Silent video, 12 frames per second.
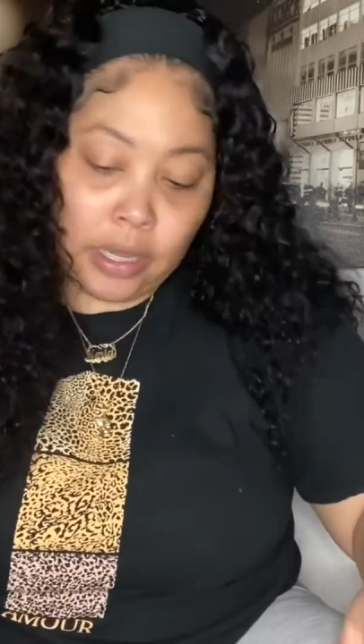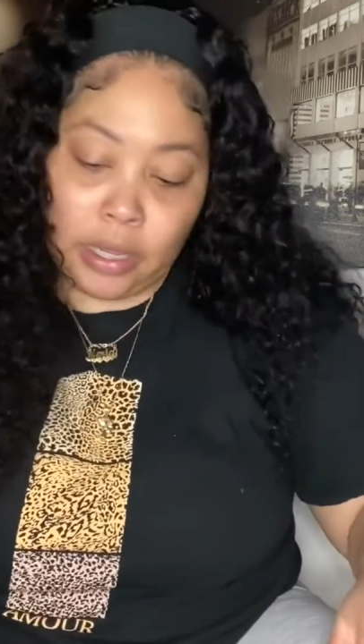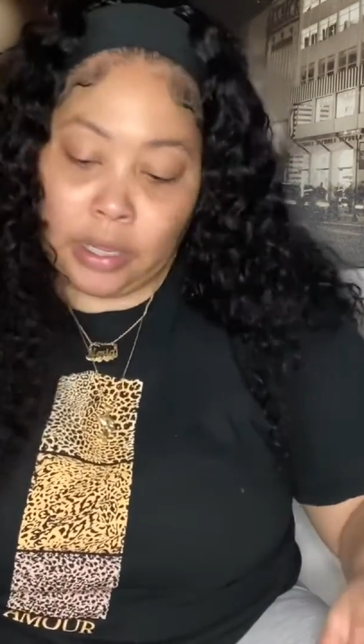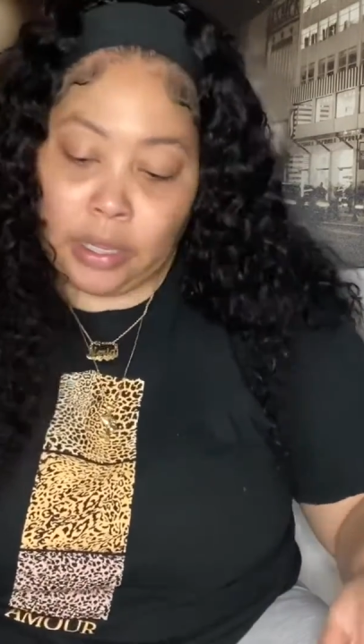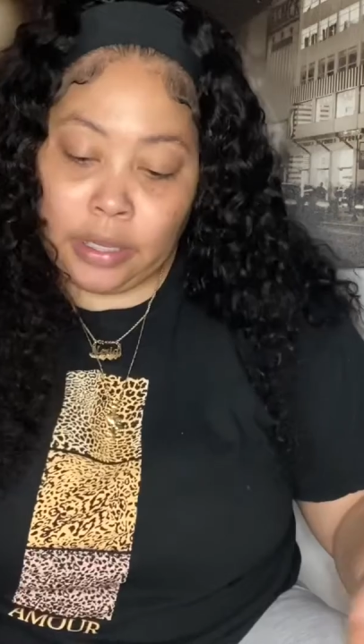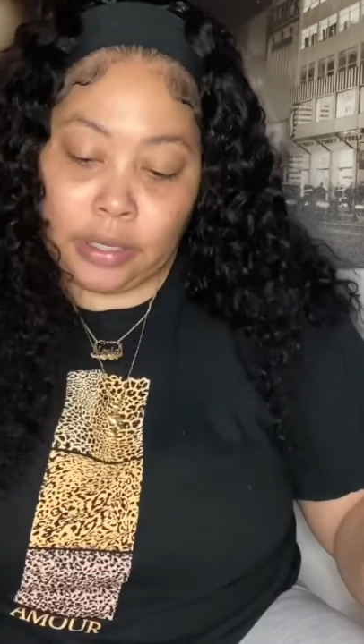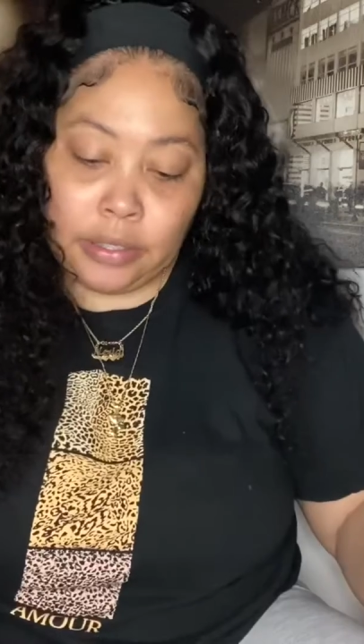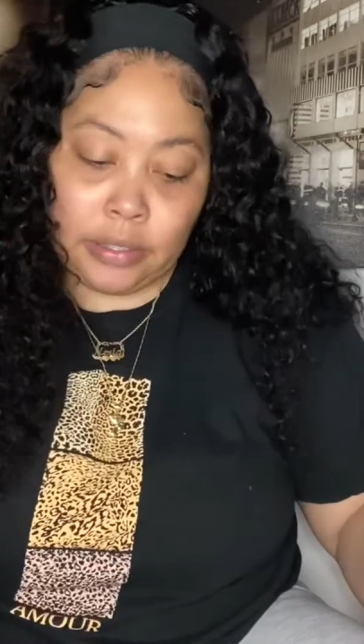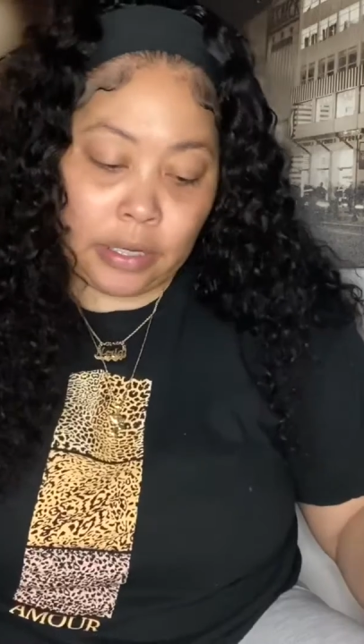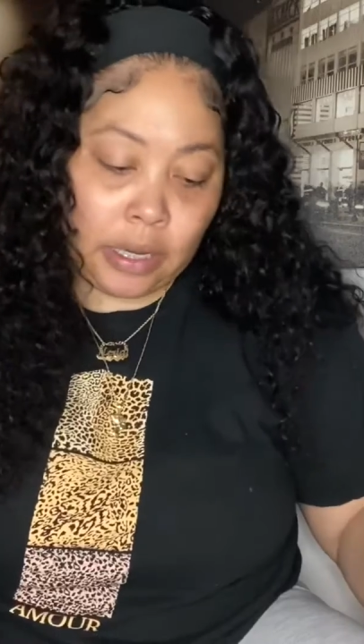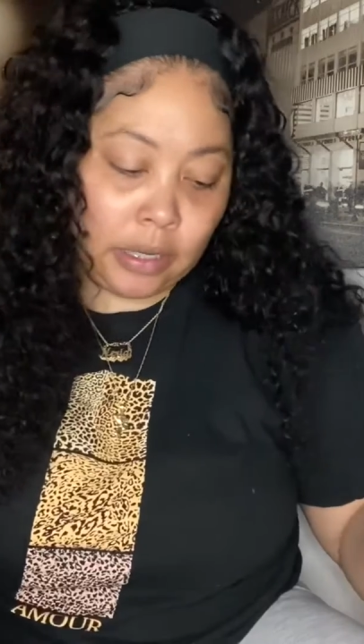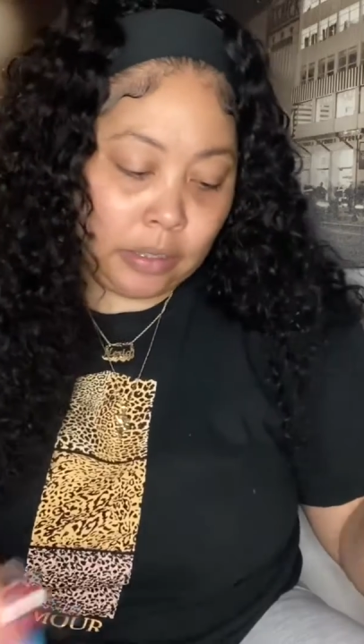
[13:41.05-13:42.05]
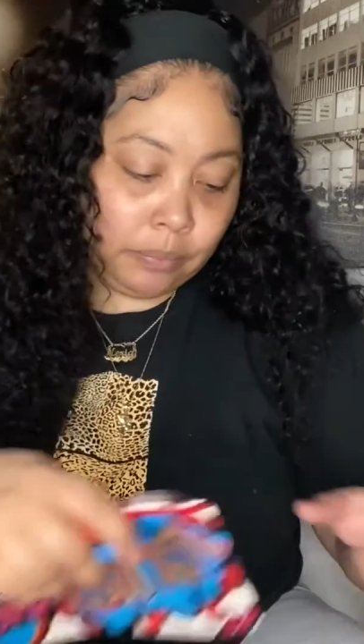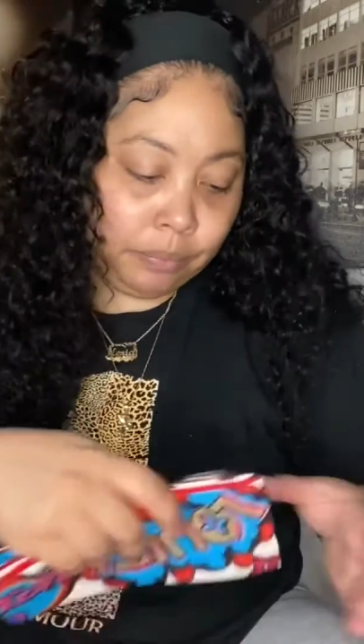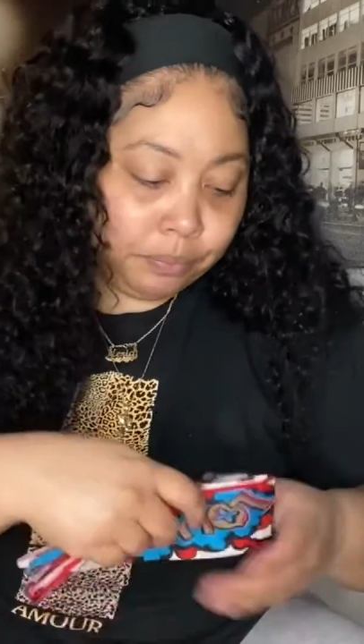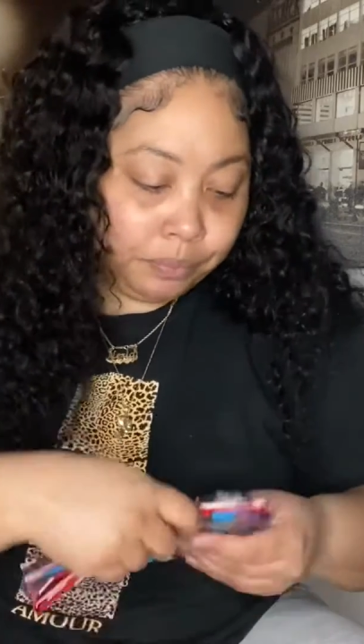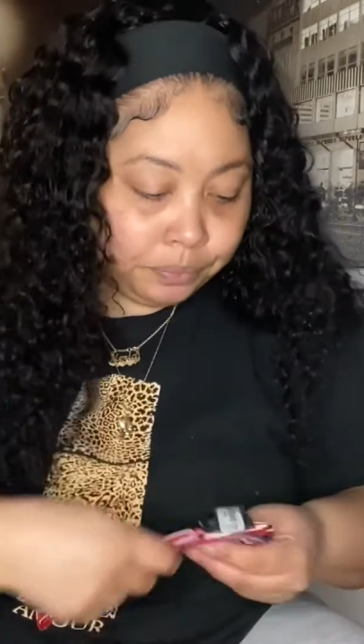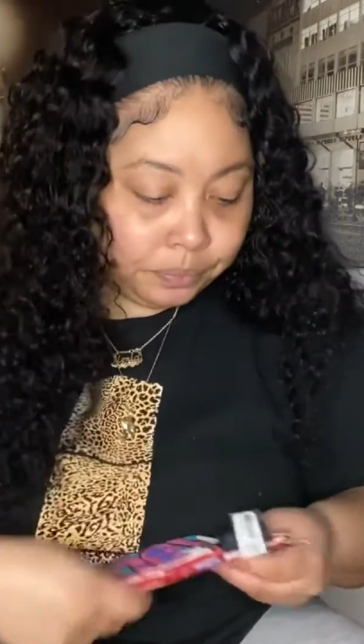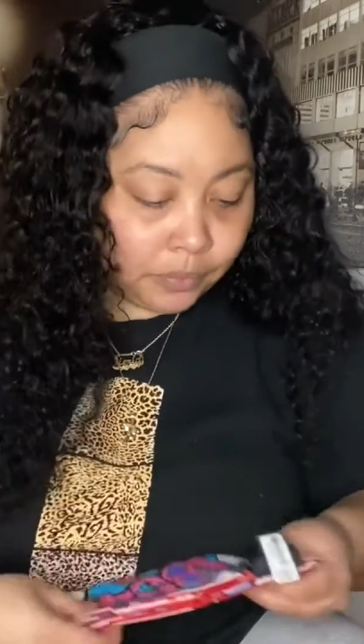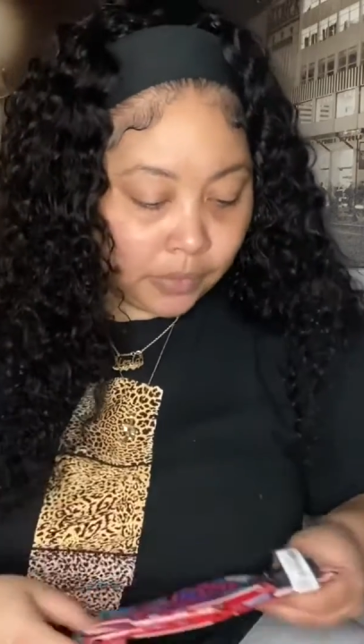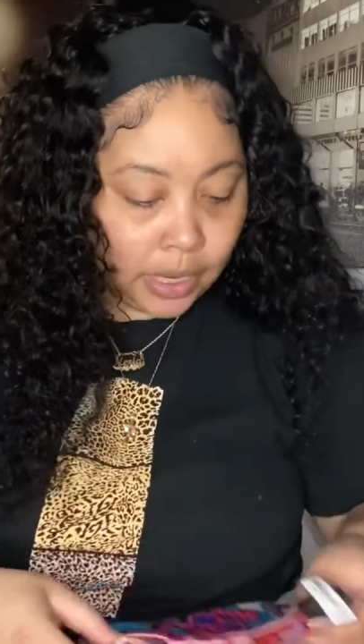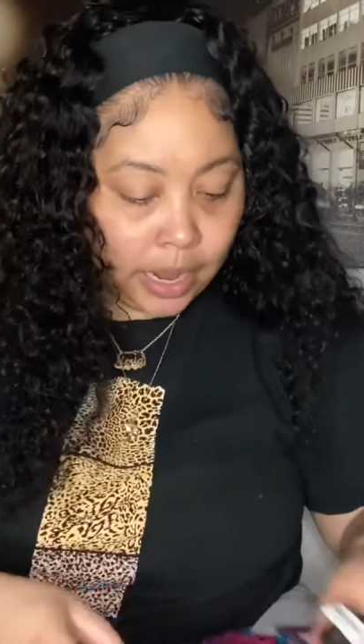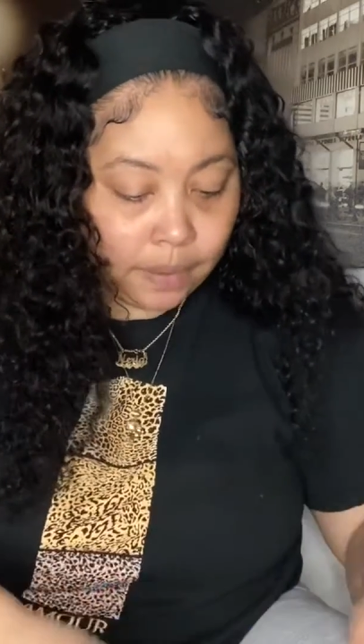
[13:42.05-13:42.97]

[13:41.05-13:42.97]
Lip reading: And yeah,